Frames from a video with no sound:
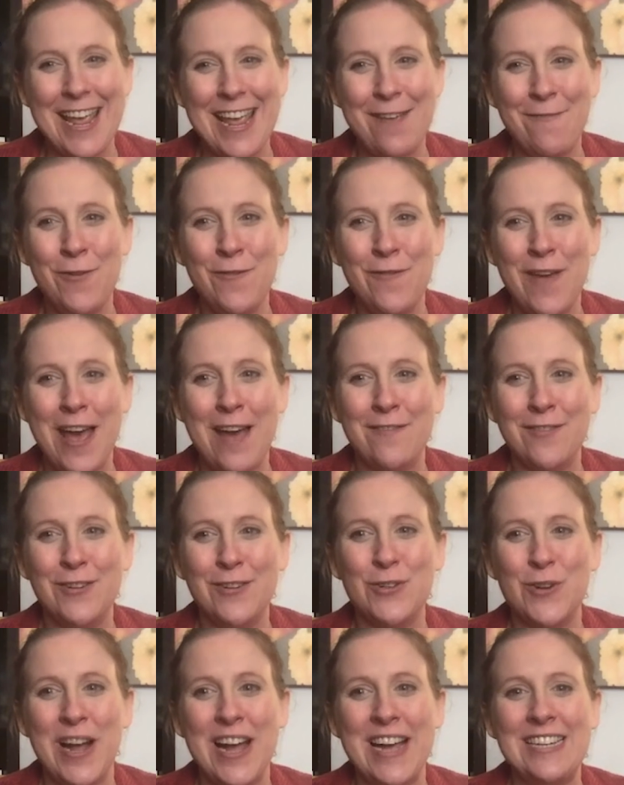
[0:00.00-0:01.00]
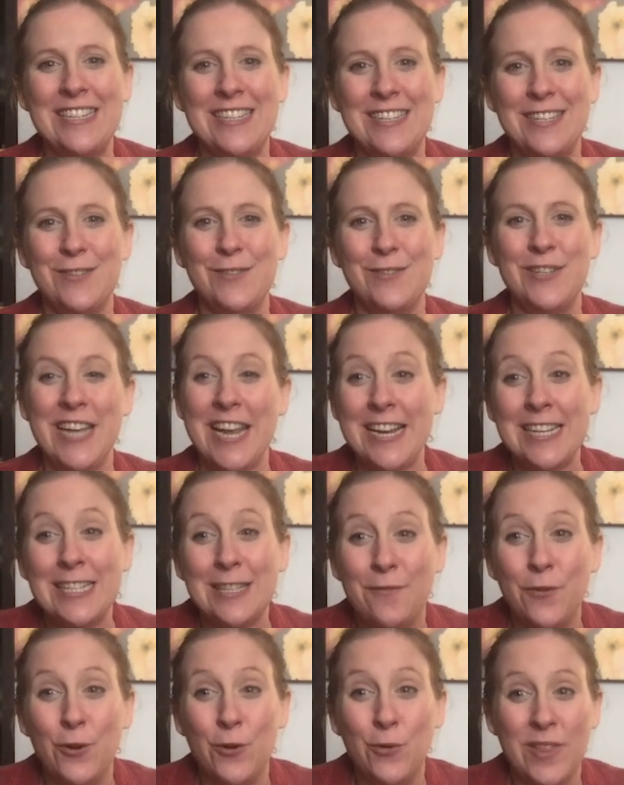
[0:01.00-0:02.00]
If you've ever tried to
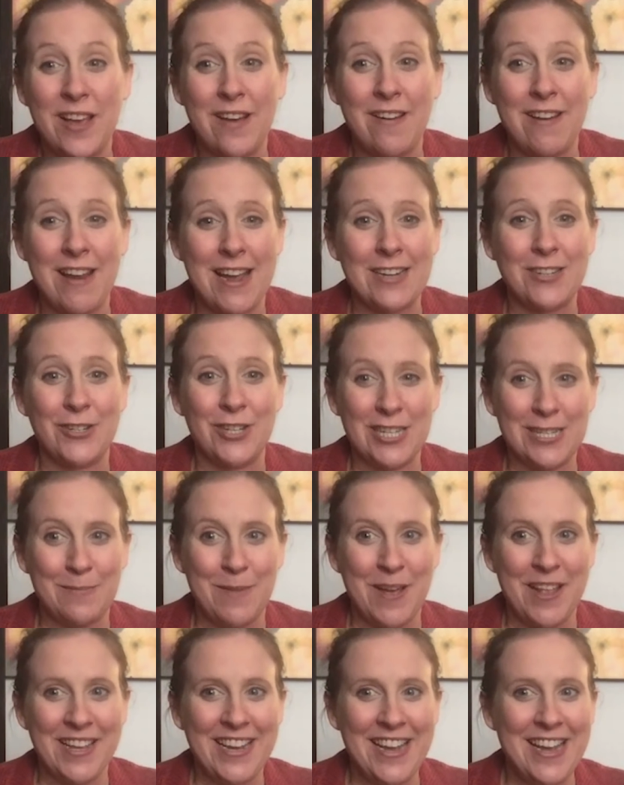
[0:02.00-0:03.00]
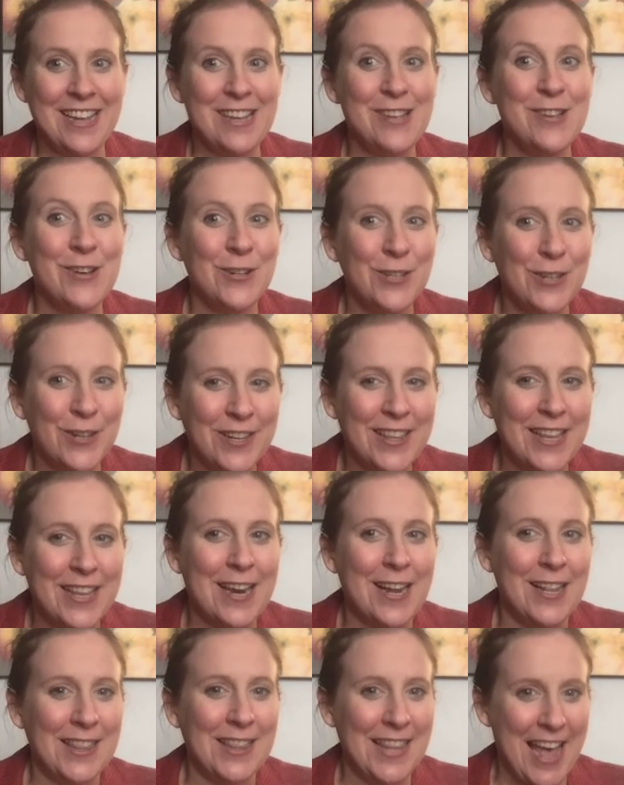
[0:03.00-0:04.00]
taste food without actually smelling it, you'll learn that
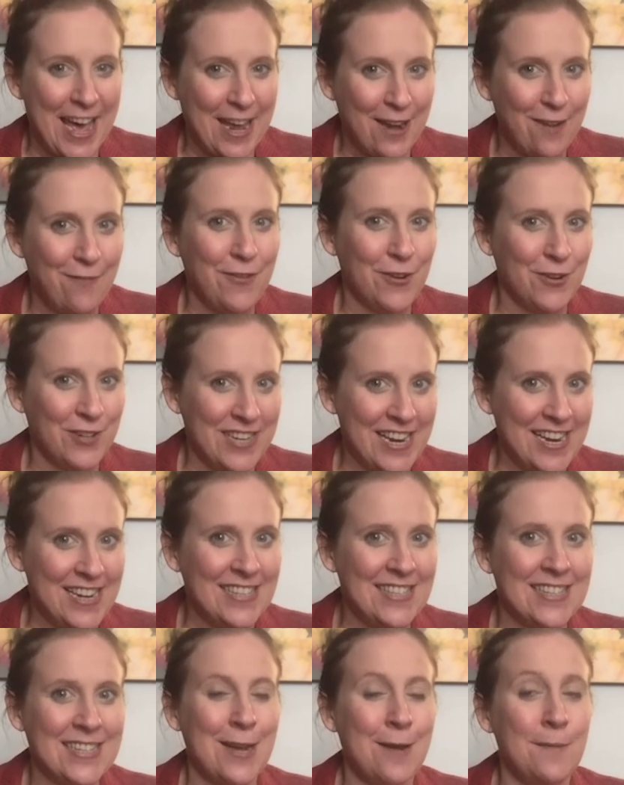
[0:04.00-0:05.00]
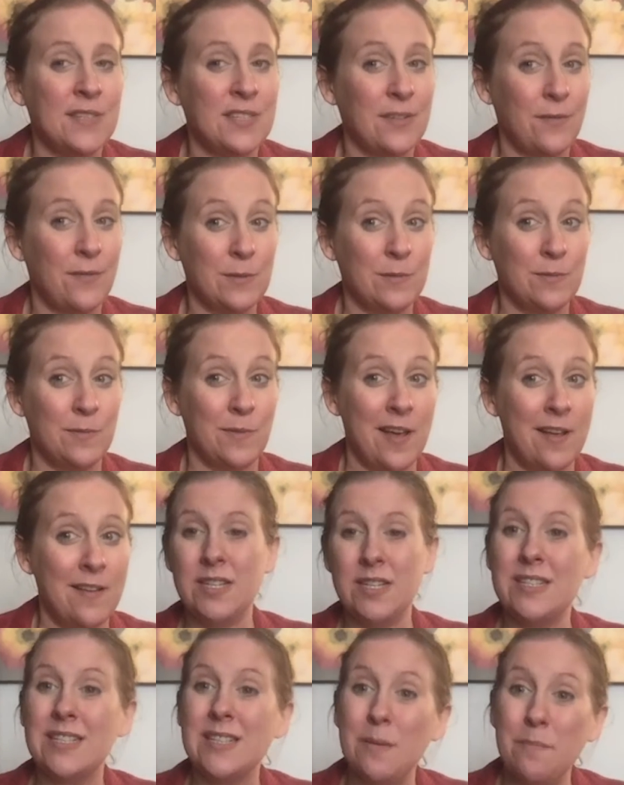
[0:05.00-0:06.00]
a lot of your taste comes from
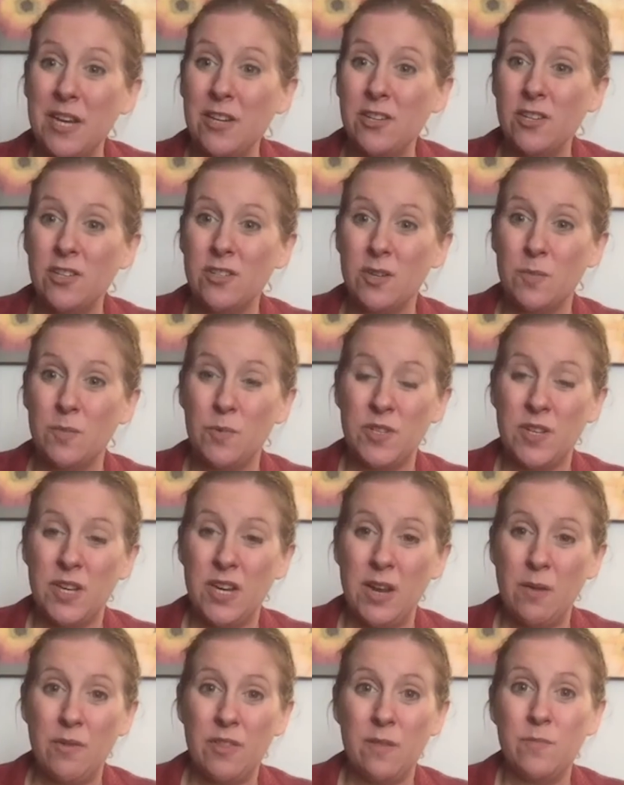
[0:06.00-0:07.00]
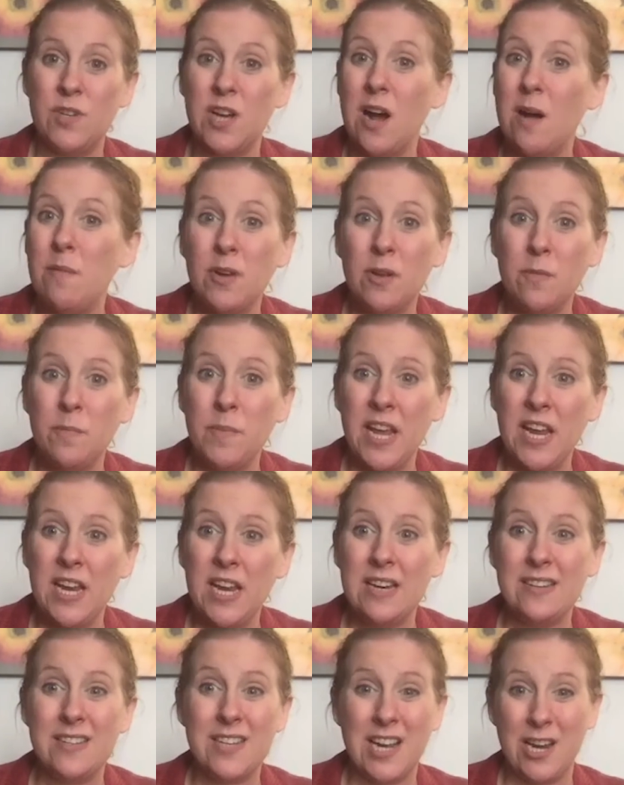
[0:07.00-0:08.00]
smell. Some patients are presenting with abdominal pain
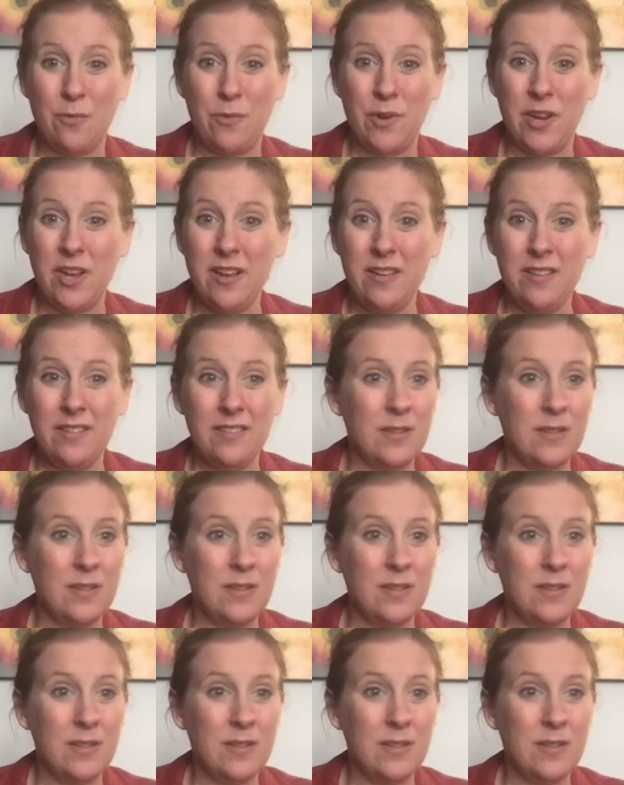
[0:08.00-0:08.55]
and diarrhea.